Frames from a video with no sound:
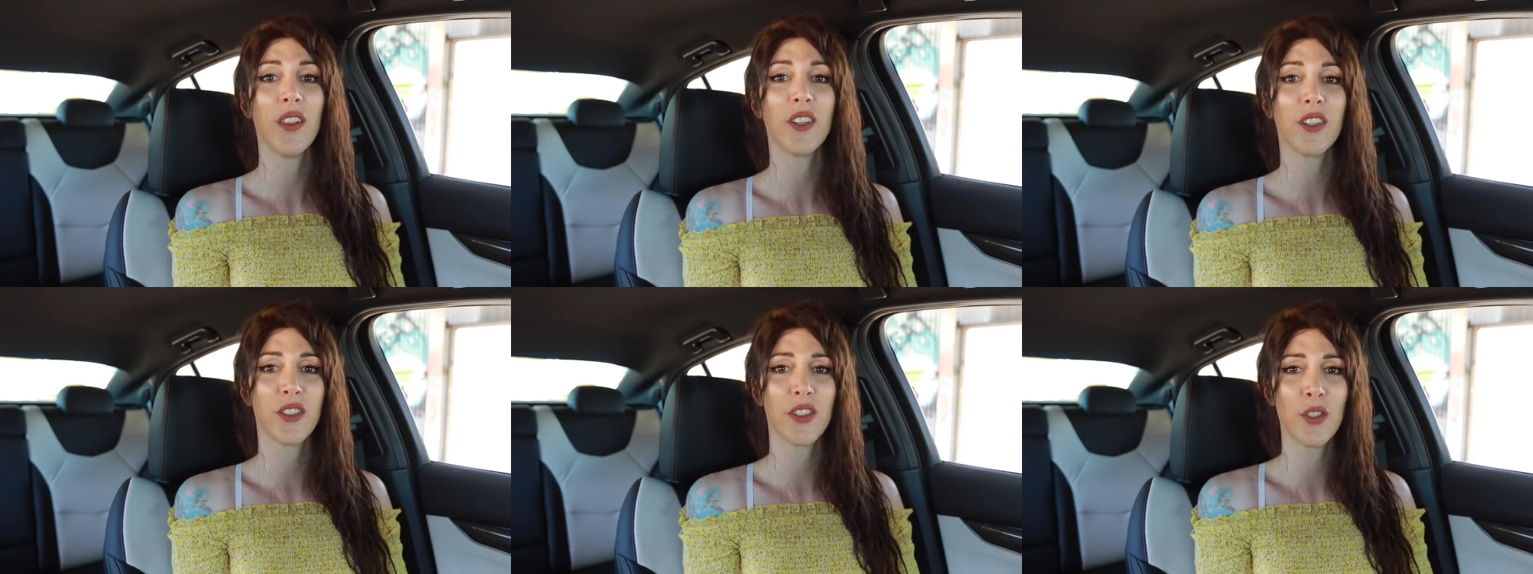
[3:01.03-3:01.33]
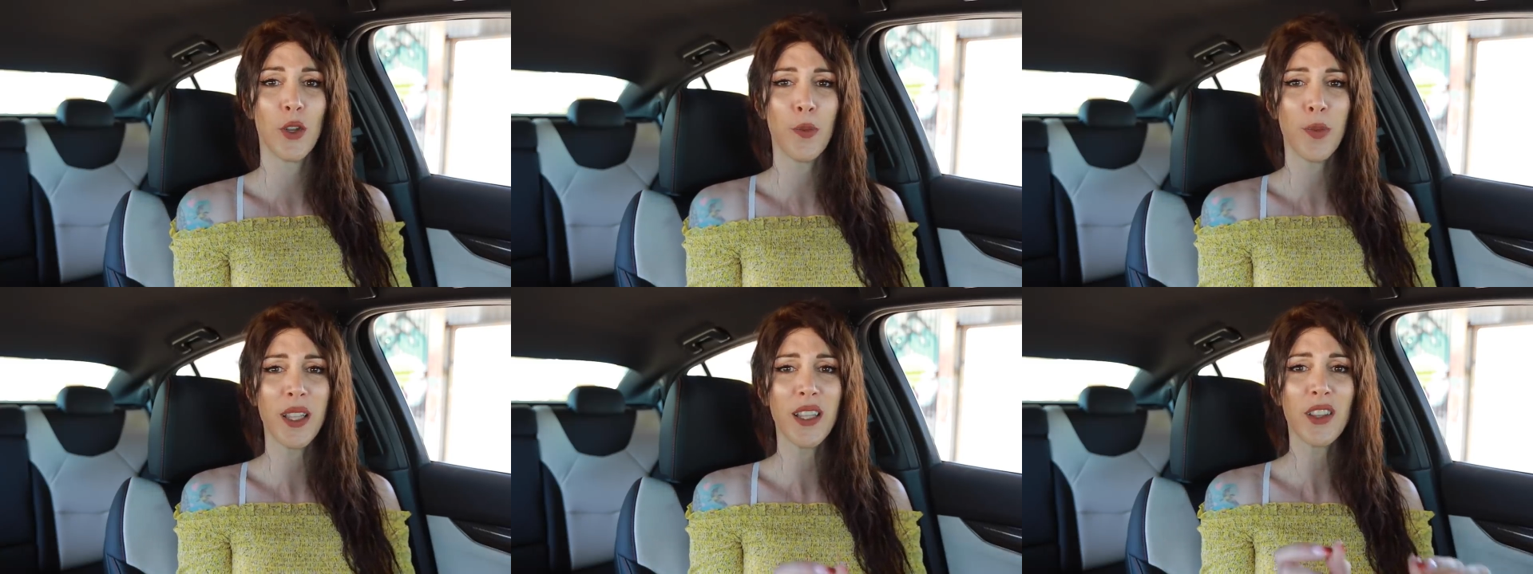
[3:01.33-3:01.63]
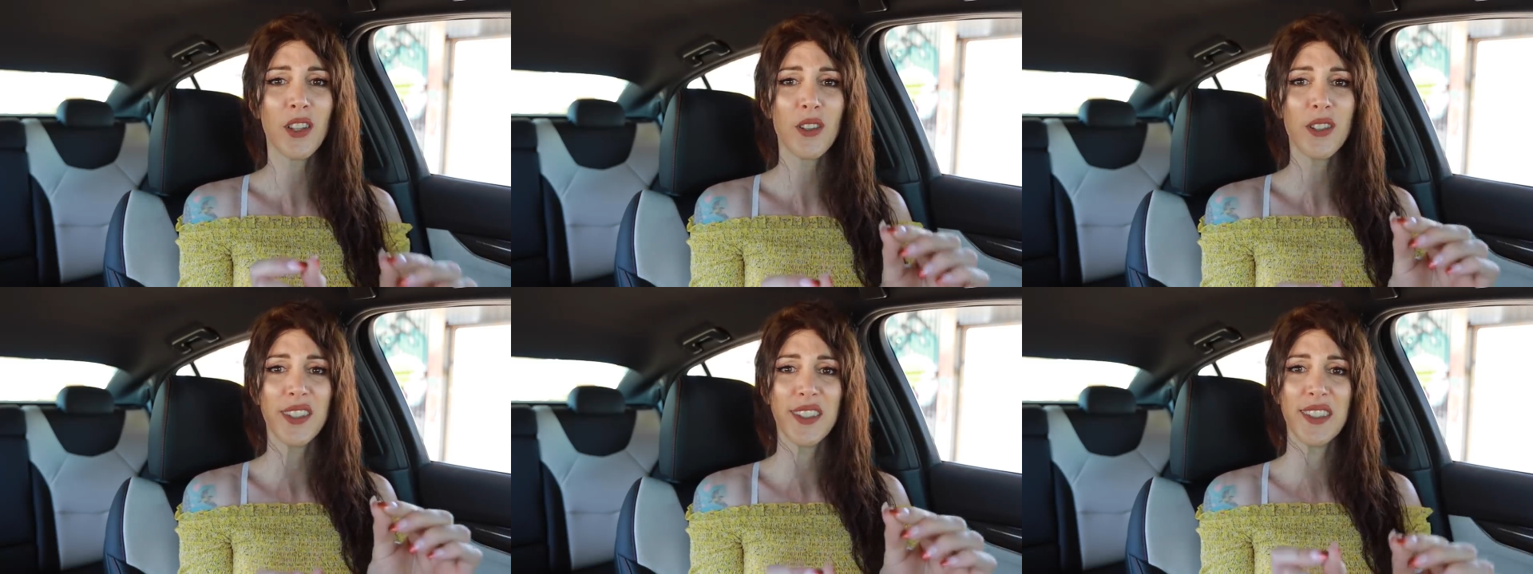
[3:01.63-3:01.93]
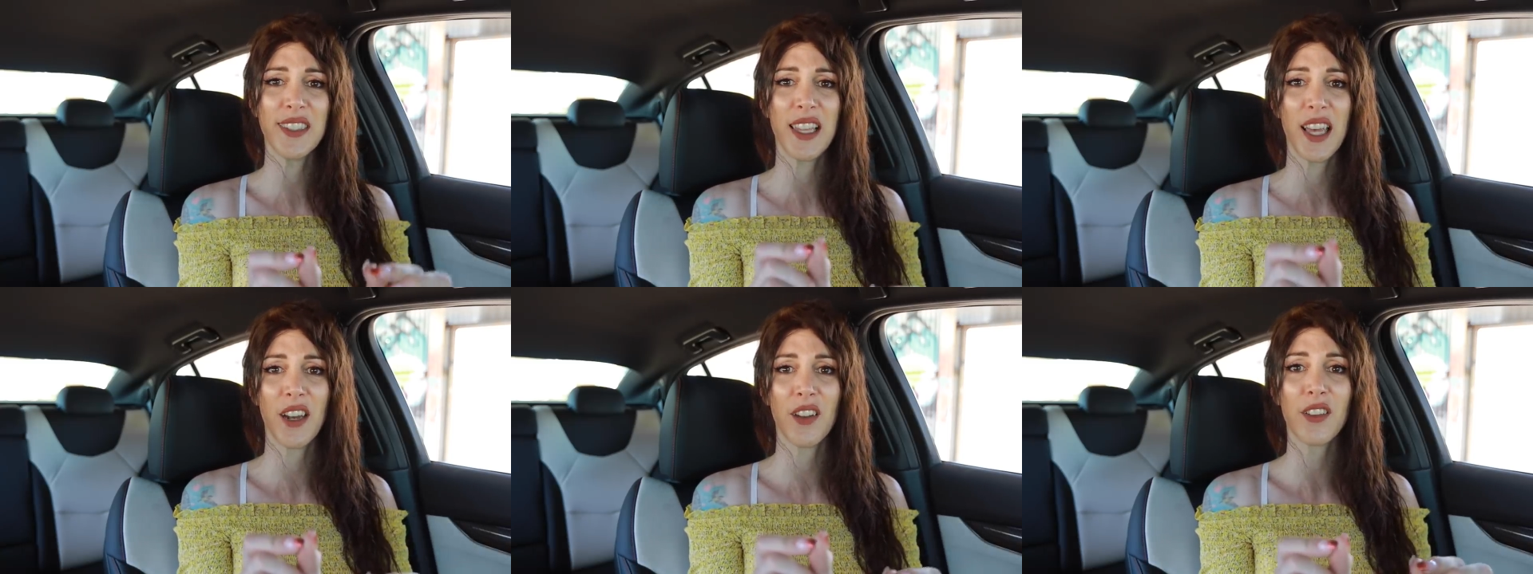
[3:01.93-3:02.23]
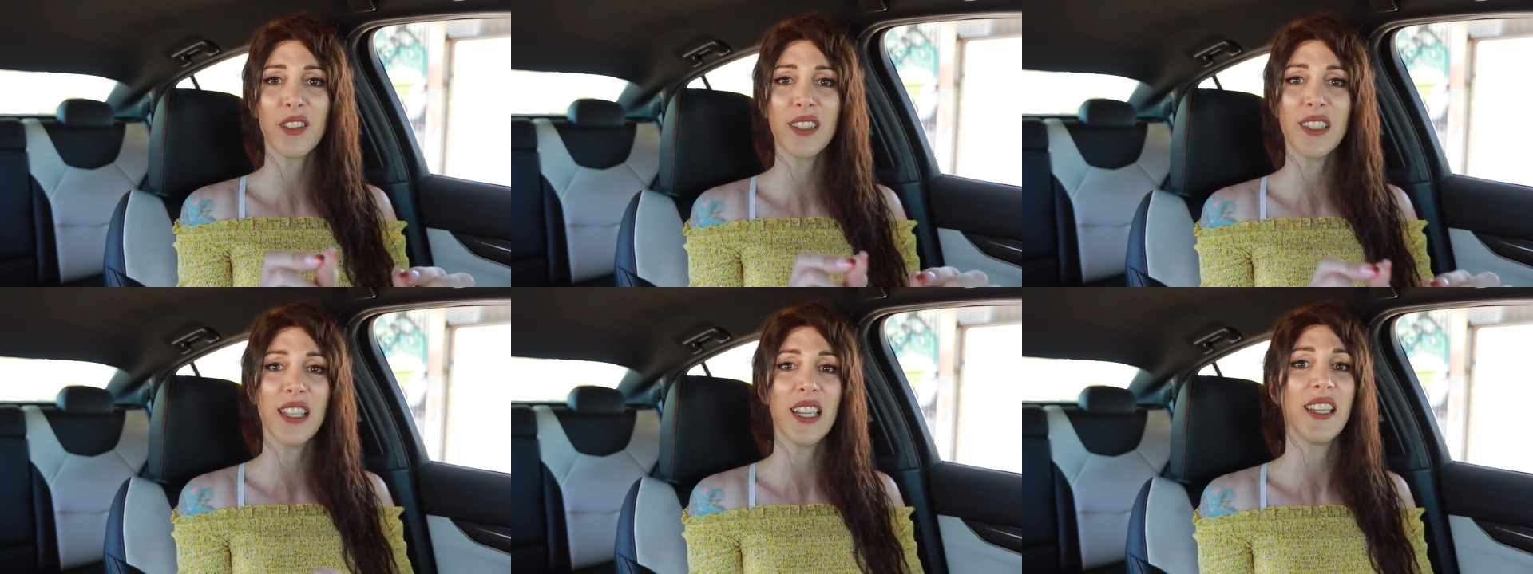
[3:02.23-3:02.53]
There's so many little
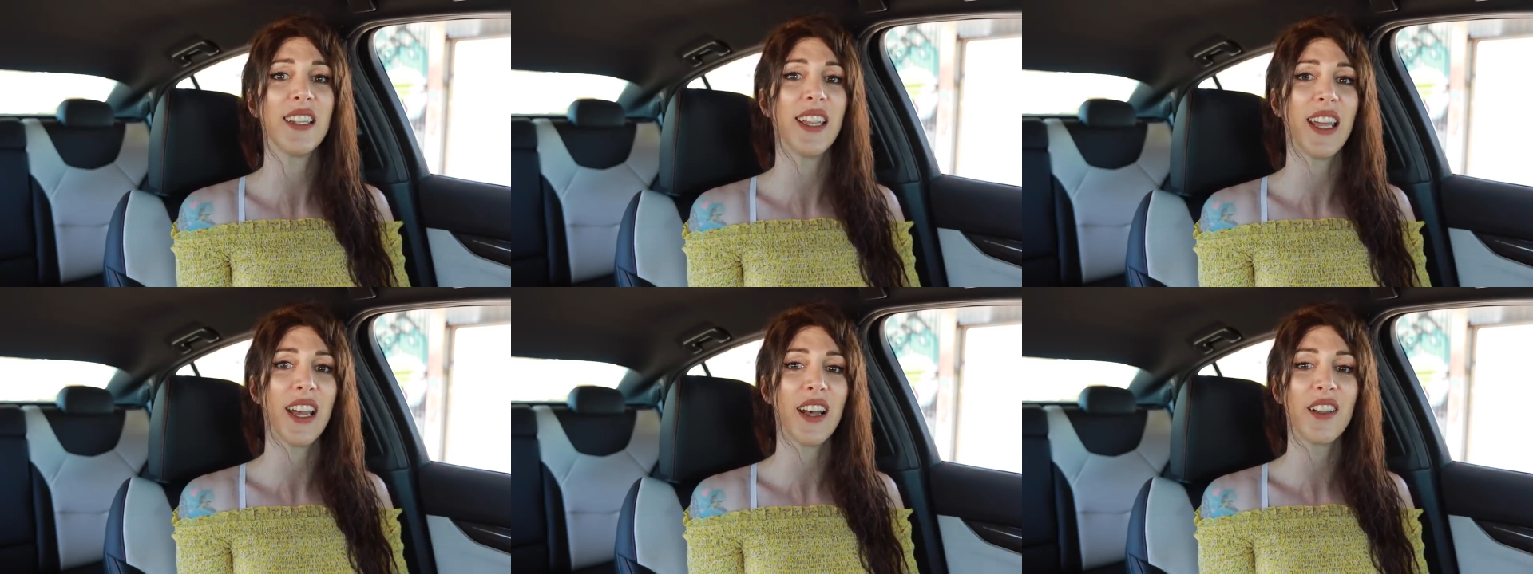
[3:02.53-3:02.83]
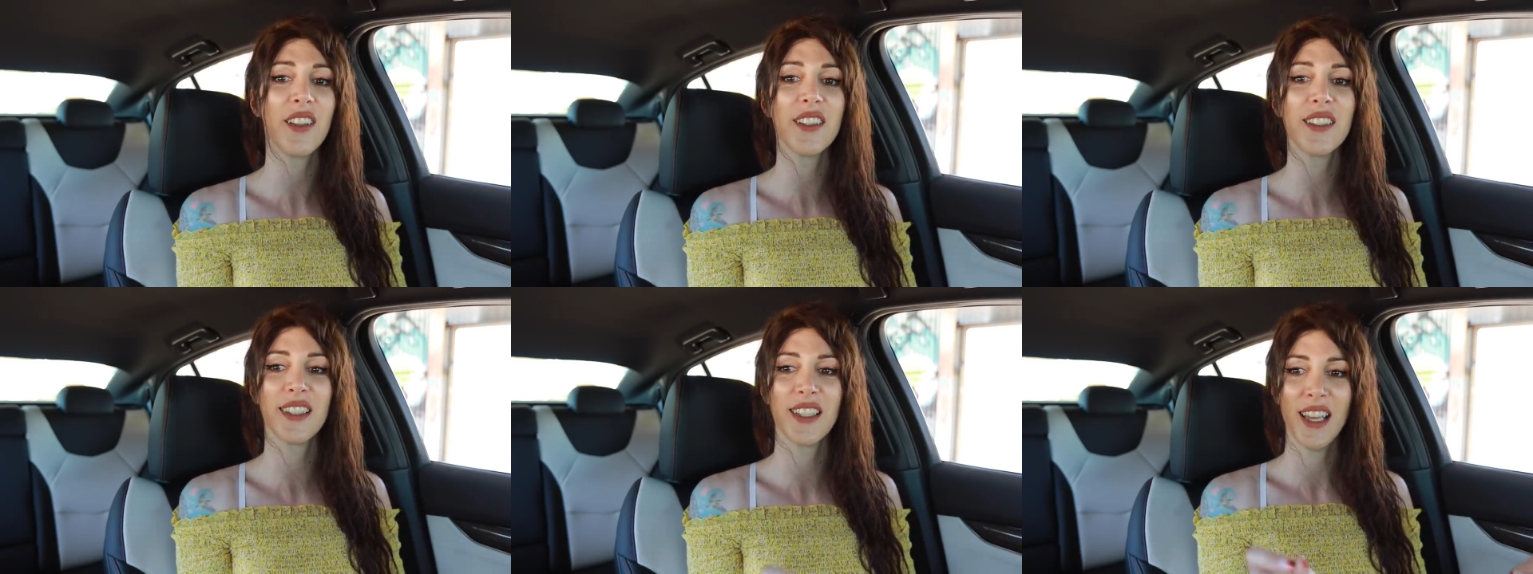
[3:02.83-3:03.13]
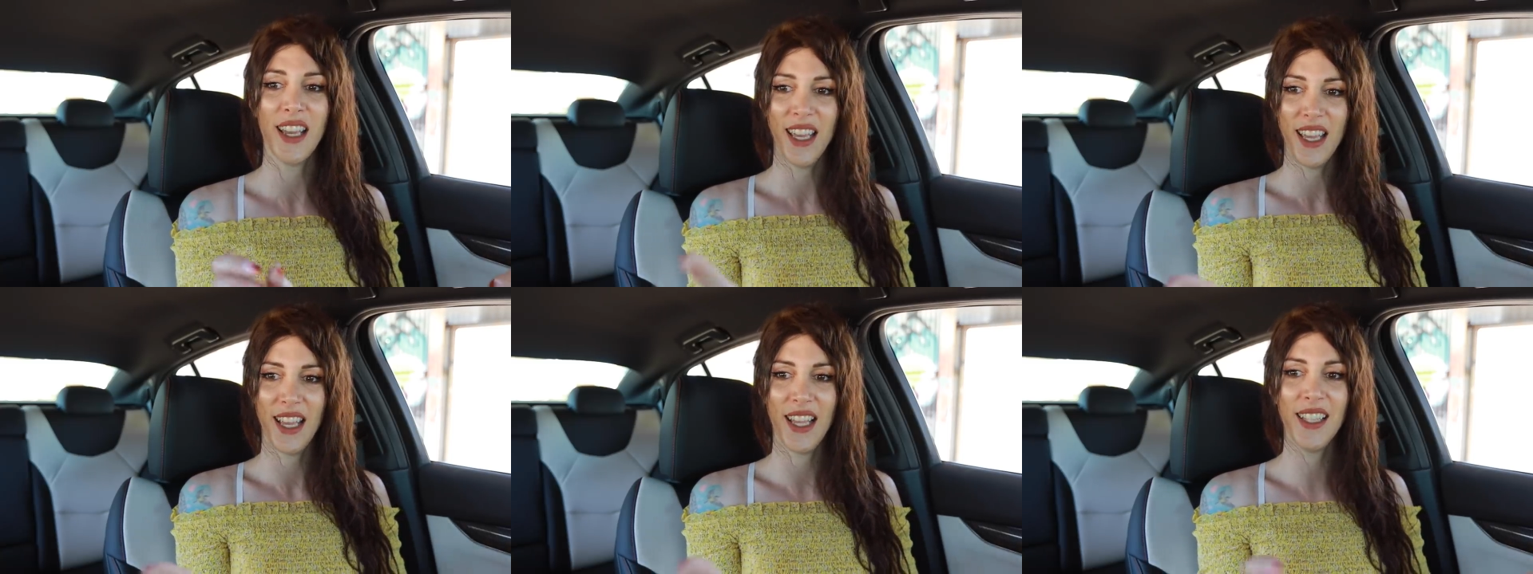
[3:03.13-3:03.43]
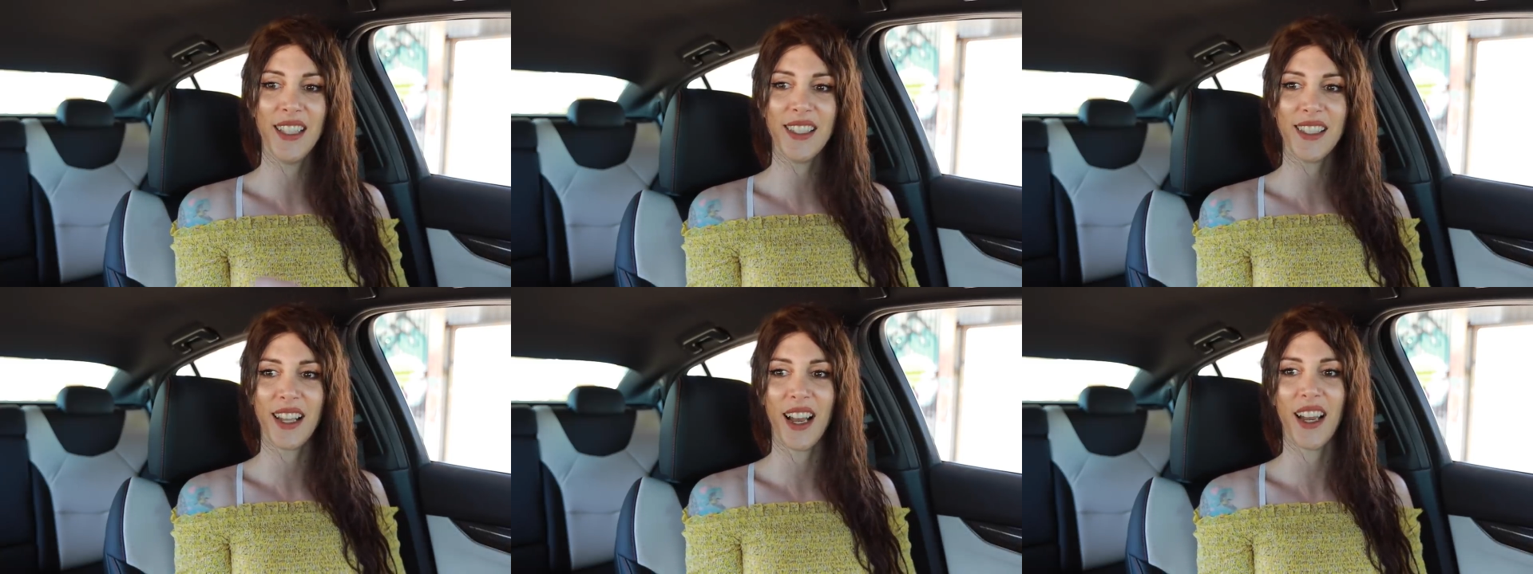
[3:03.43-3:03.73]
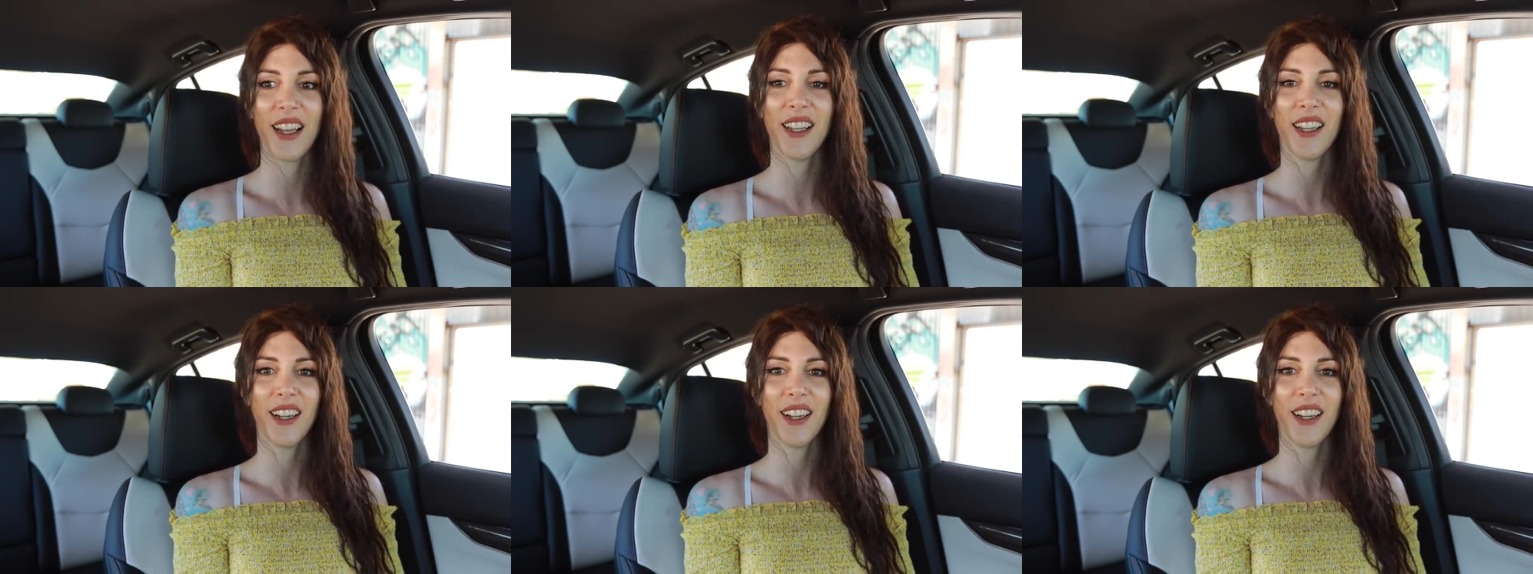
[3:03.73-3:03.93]
subtle details inside